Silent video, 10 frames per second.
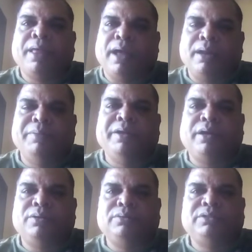I'll be
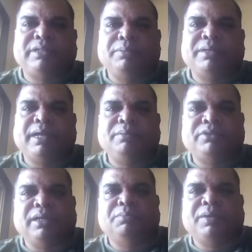around, same time,
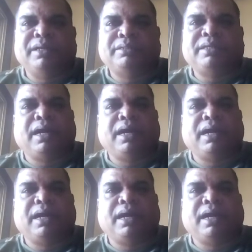same place.